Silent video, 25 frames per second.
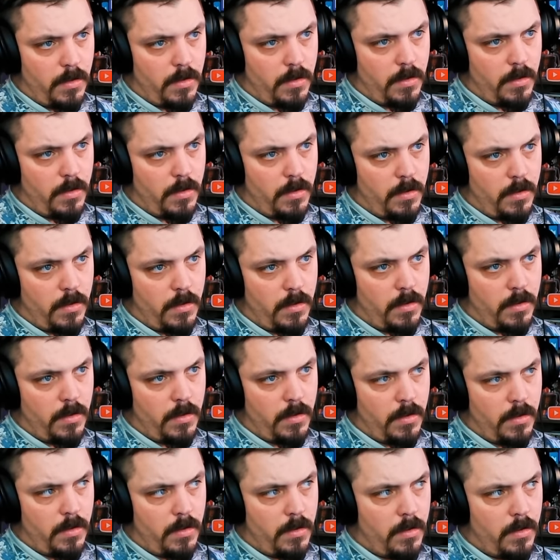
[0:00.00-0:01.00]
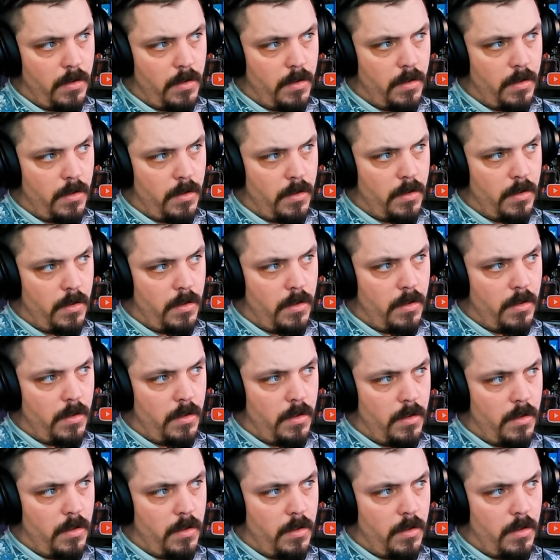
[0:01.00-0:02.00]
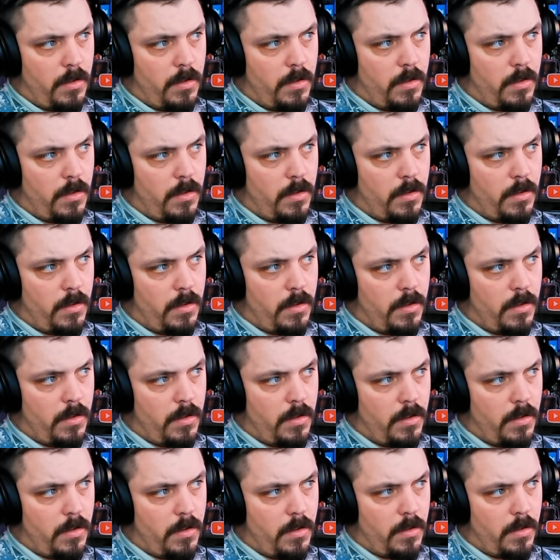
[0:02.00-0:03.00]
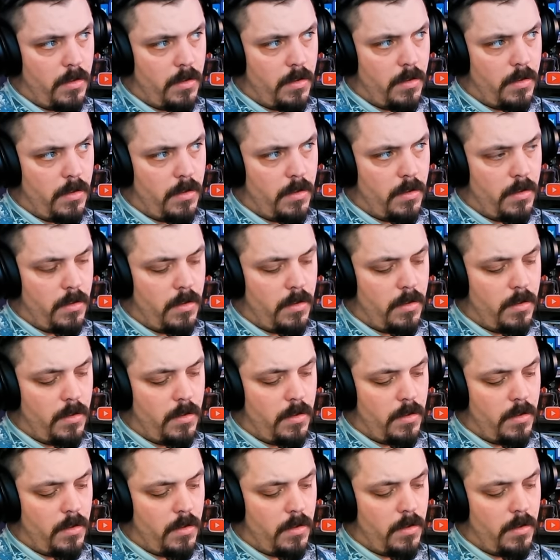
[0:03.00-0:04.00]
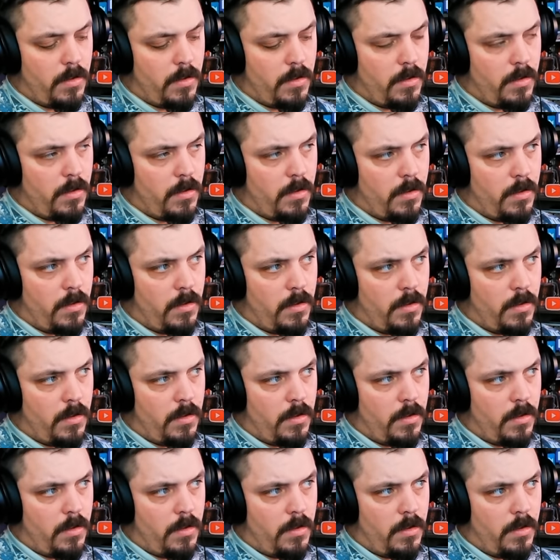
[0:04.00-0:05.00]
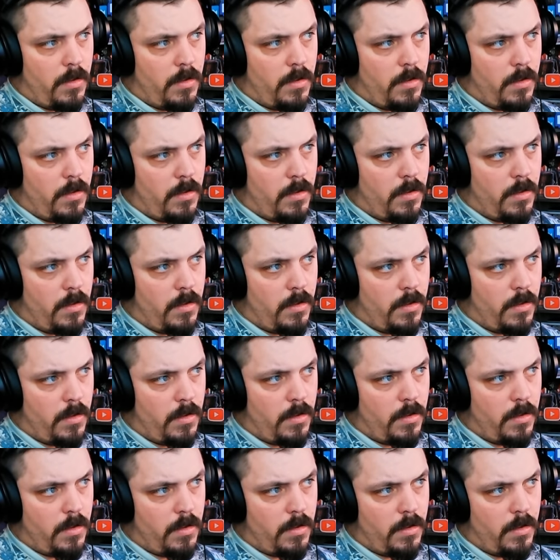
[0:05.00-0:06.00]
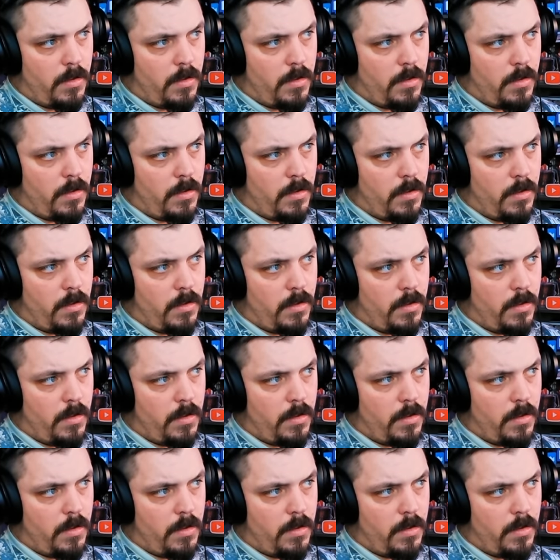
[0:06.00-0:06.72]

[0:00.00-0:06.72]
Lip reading: [no speech]